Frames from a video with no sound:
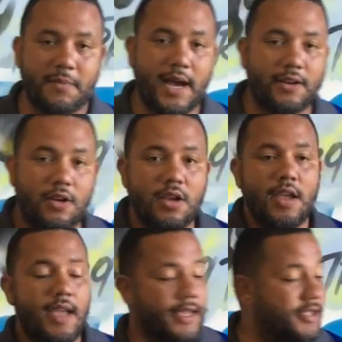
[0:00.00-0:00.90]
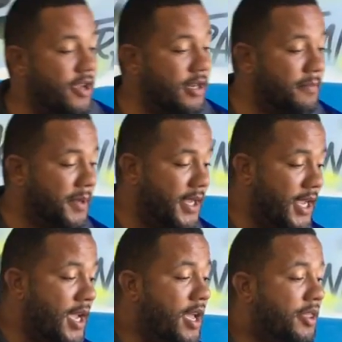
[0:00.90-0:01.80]
model, is going to
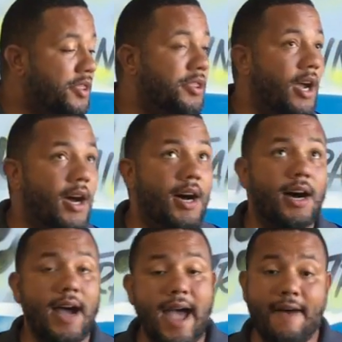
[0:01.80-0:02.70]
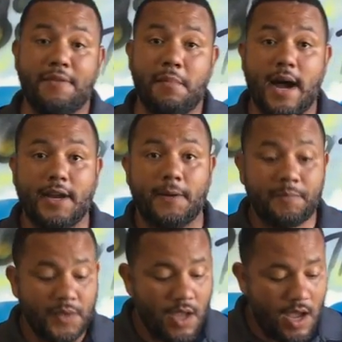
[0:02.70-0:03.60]
be a half a mile.
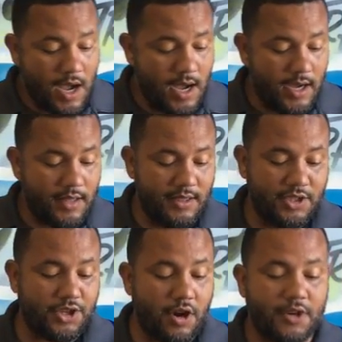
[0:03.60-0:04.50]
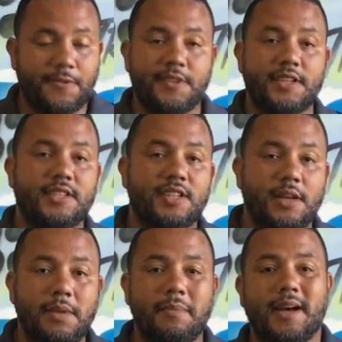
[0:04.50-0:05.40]
The charge for this is going
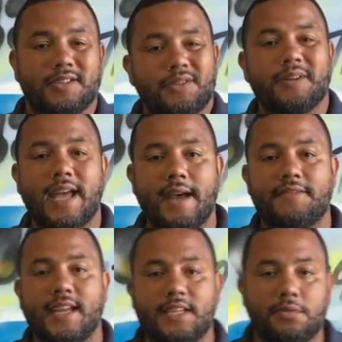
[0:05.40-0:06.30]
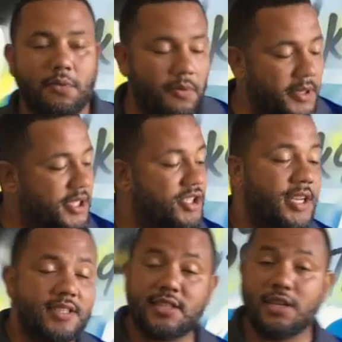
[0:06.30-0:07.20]
to be about 2.5 days, but what we
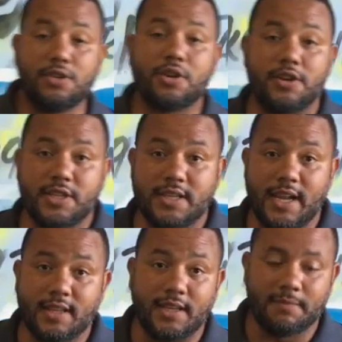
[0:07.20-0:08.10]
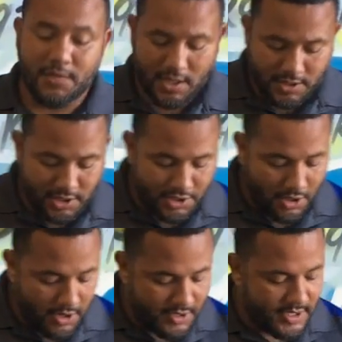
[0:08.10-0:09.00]
suggest is that you charge it nightly. To
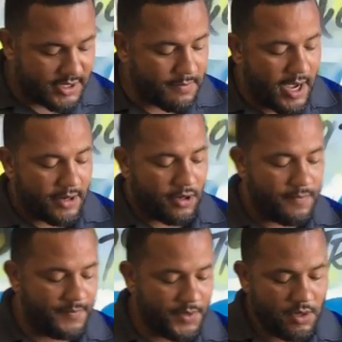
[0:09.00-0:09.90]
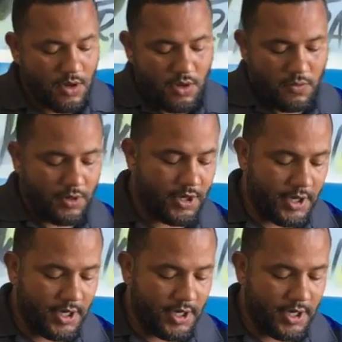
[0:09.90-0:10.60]
charge this model, what you're